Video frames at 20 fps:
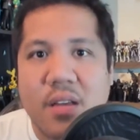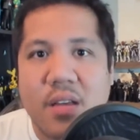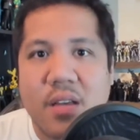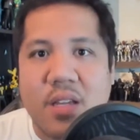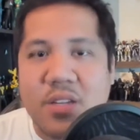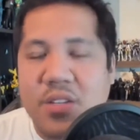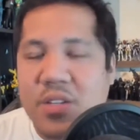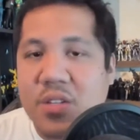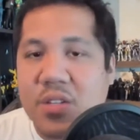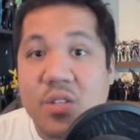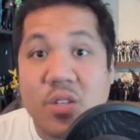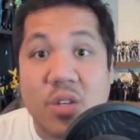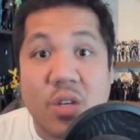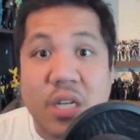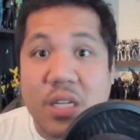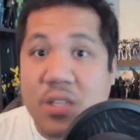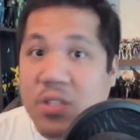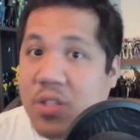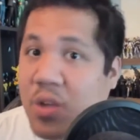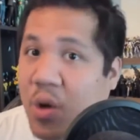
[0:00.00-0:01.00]
it just
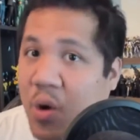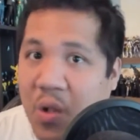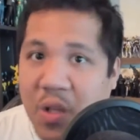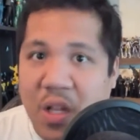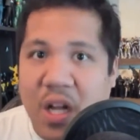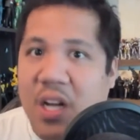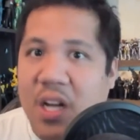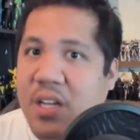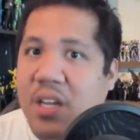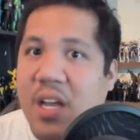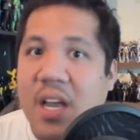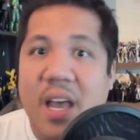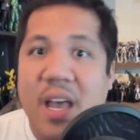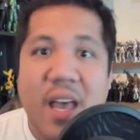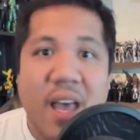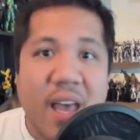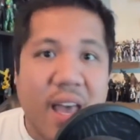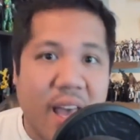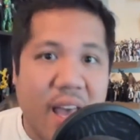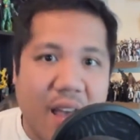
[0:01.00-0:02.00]
took a toll on
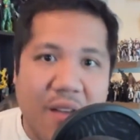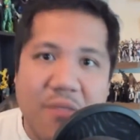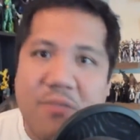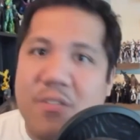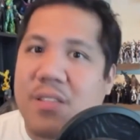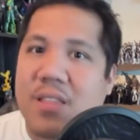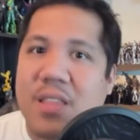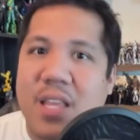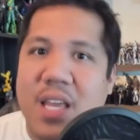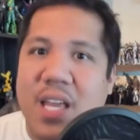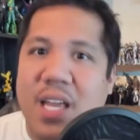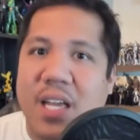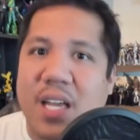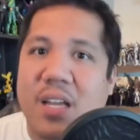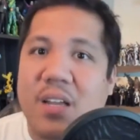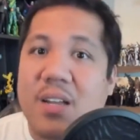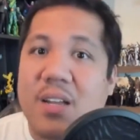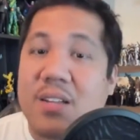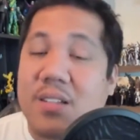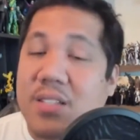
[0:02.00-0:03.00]
everything
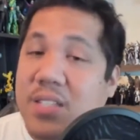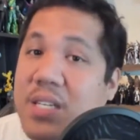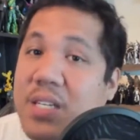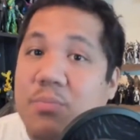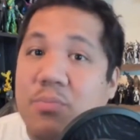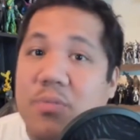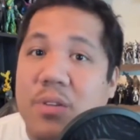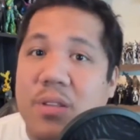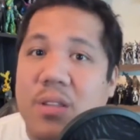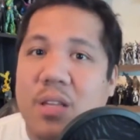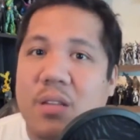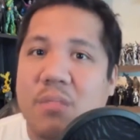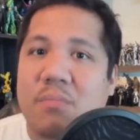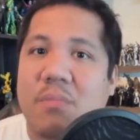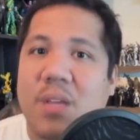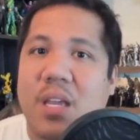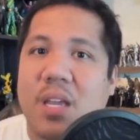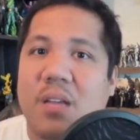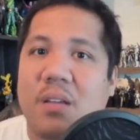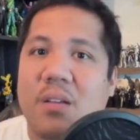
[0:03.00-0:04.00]
deep within
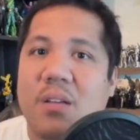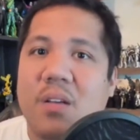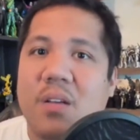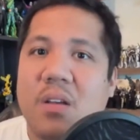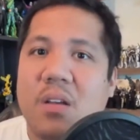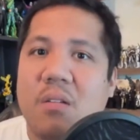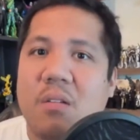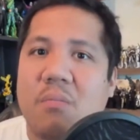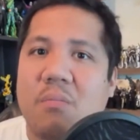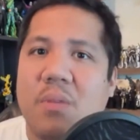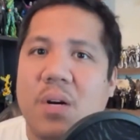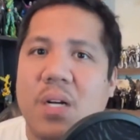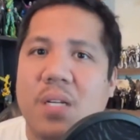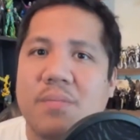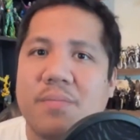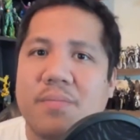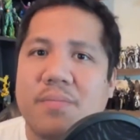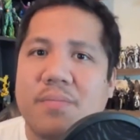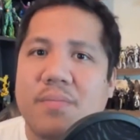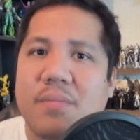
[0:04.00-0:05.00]
me.
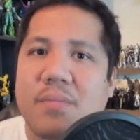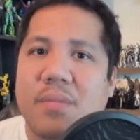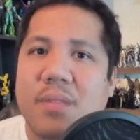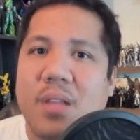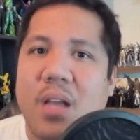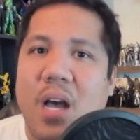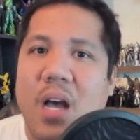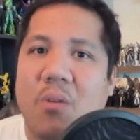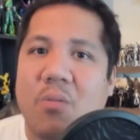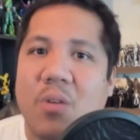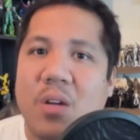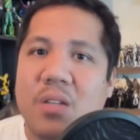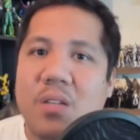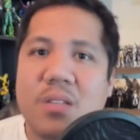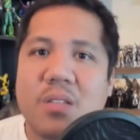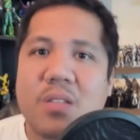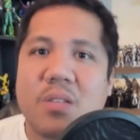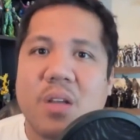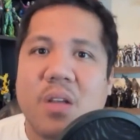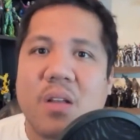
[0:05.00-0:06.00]
But I
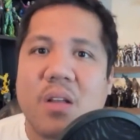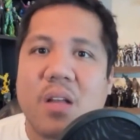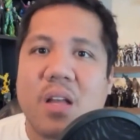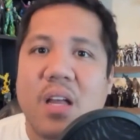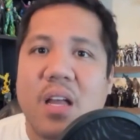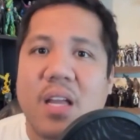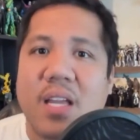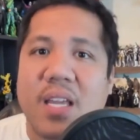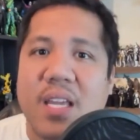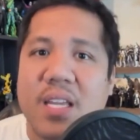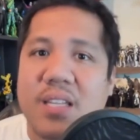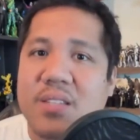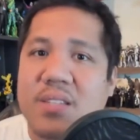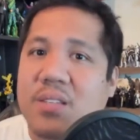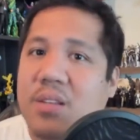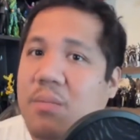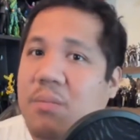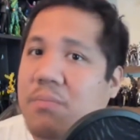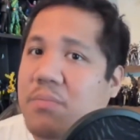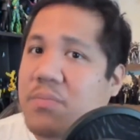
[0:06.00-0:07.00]
wanted to get
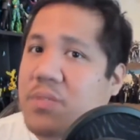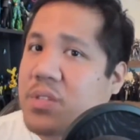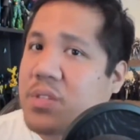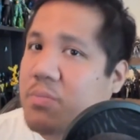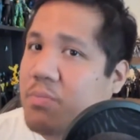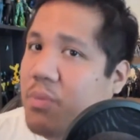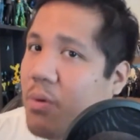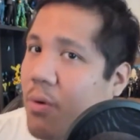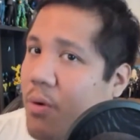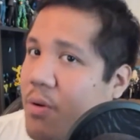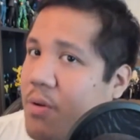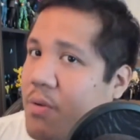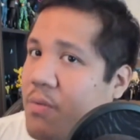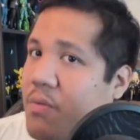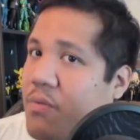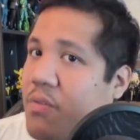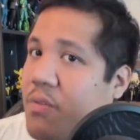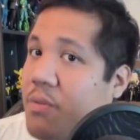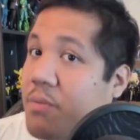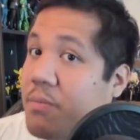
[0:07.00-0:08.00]
some support
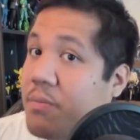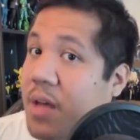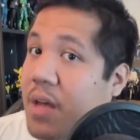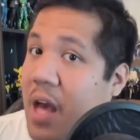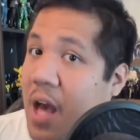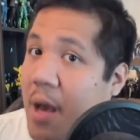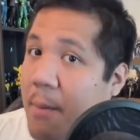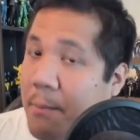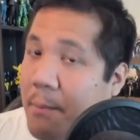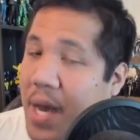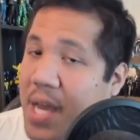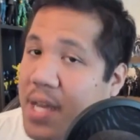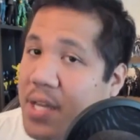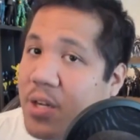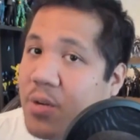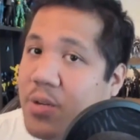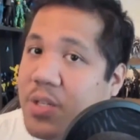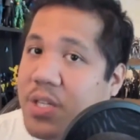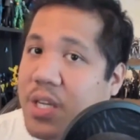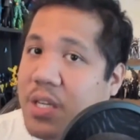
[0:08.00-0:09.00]
from my
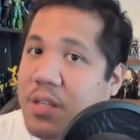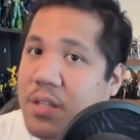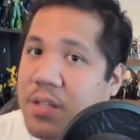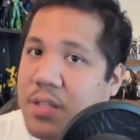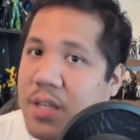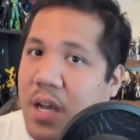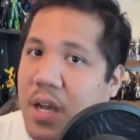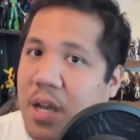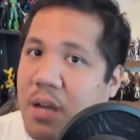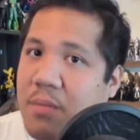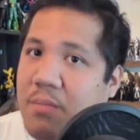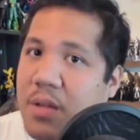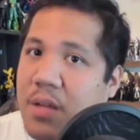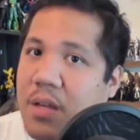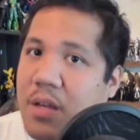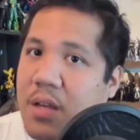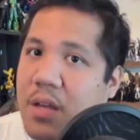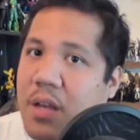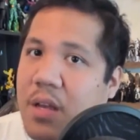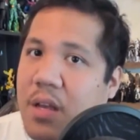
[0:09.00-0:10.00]
coach at the time.
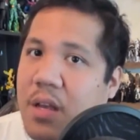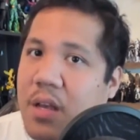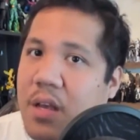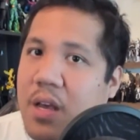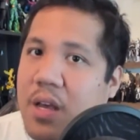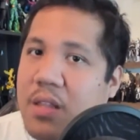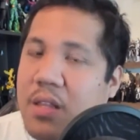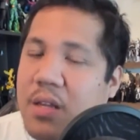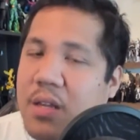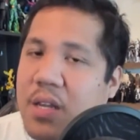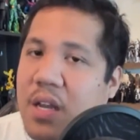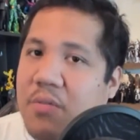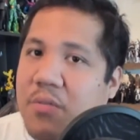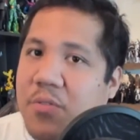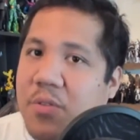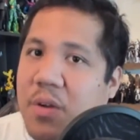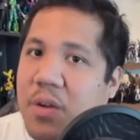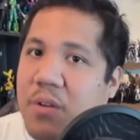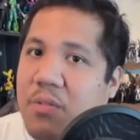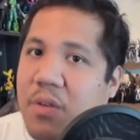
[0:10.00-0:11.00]
And then
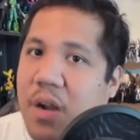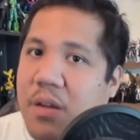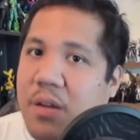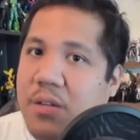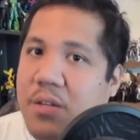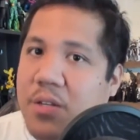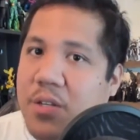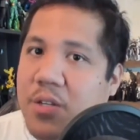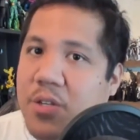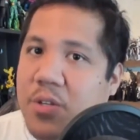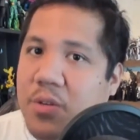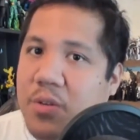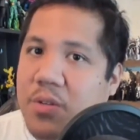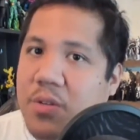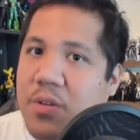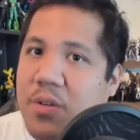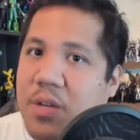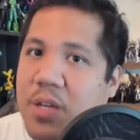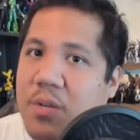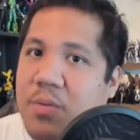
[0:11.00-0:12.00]
after I cried on his
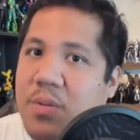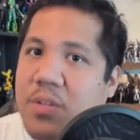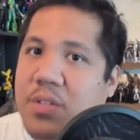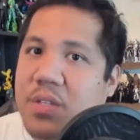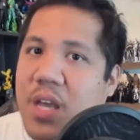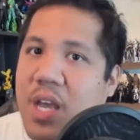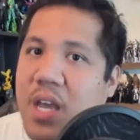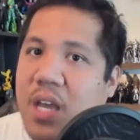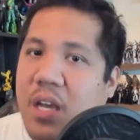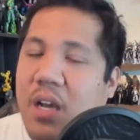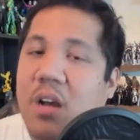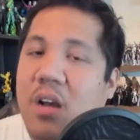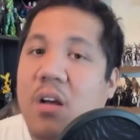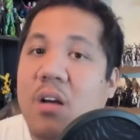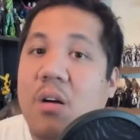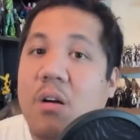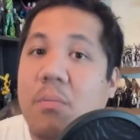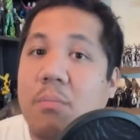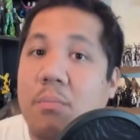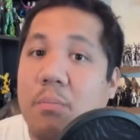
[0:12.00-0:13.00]
shoulder, he was saying,
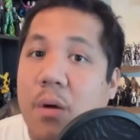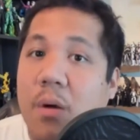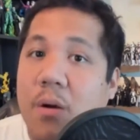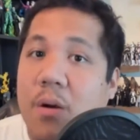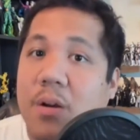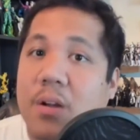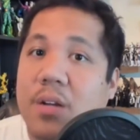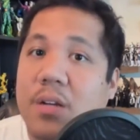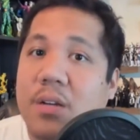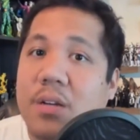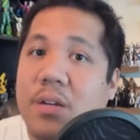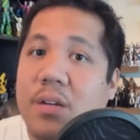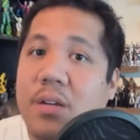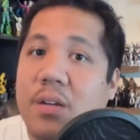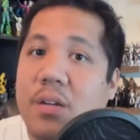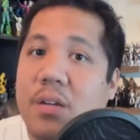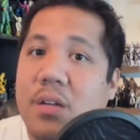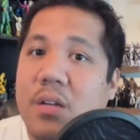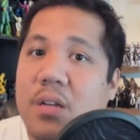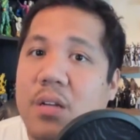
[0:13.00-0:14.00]
Mark,
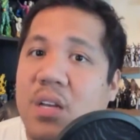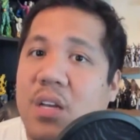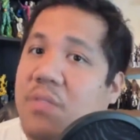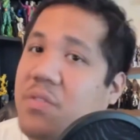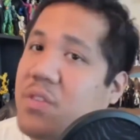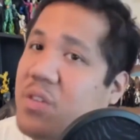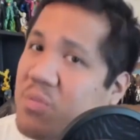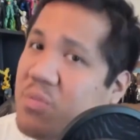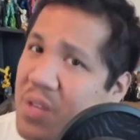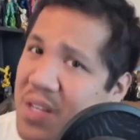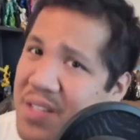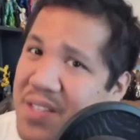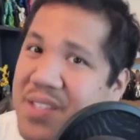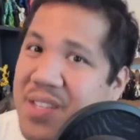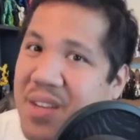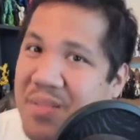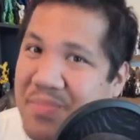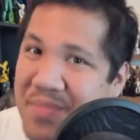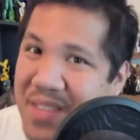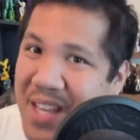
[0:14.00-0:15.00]
if you want
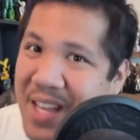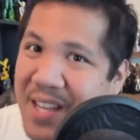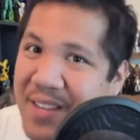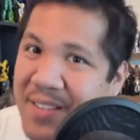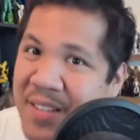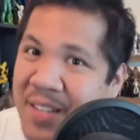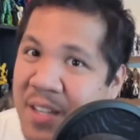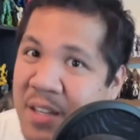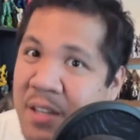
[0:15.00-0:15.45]
something,